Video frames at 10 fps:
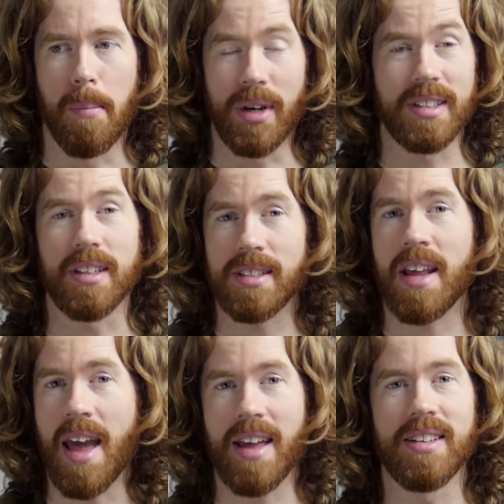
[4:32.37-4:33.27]
but it
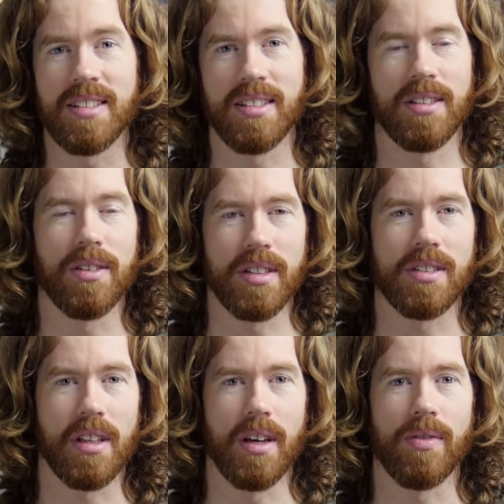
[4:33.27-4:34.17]
doesn't end until
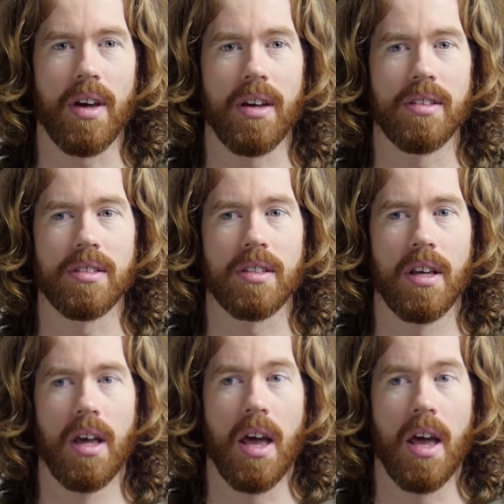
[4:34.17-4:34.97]
this life ends.